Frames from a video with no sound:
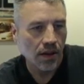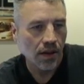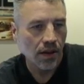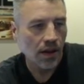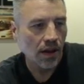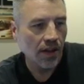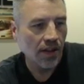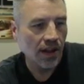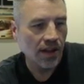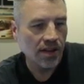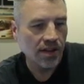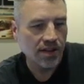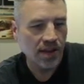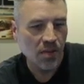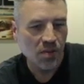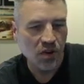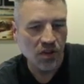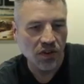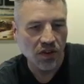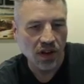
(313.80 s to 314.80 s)
And then as I
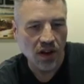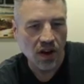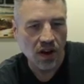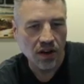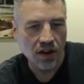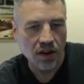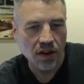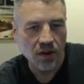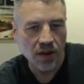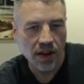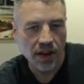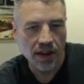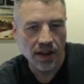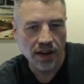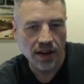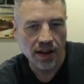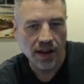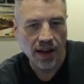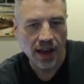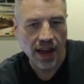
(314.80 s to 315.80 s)
move along, go ahead
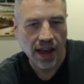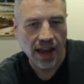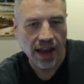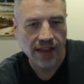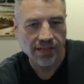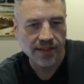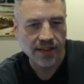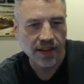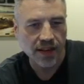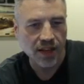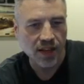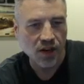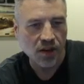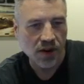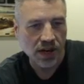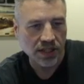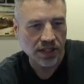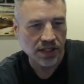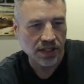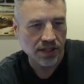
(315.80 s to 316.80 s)
and ask any
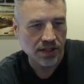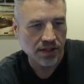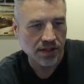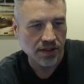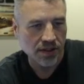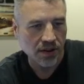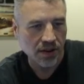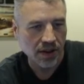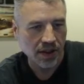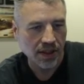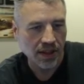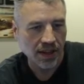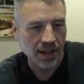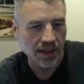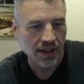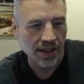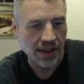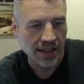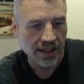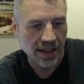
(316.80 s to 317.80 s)
questions or anything
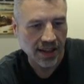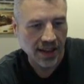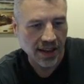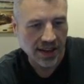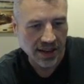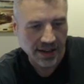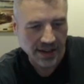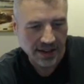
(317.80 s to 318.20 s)
like that.